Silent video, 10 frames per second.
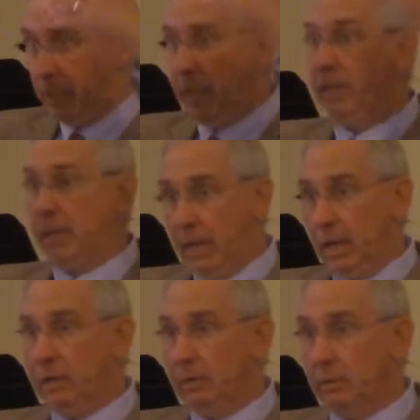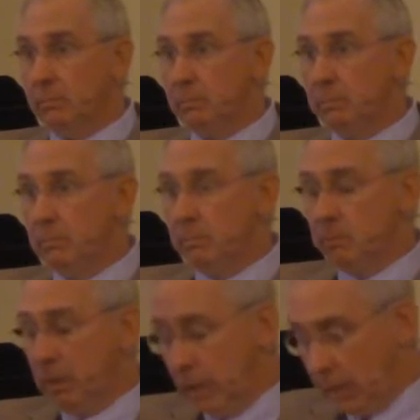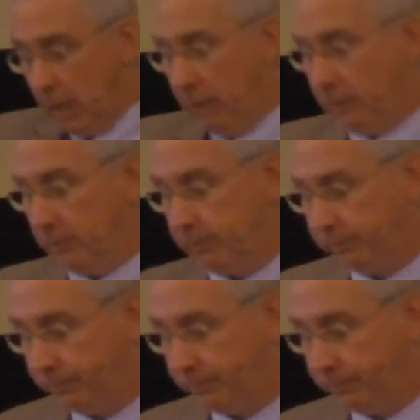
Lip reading: but in the end, in heaven.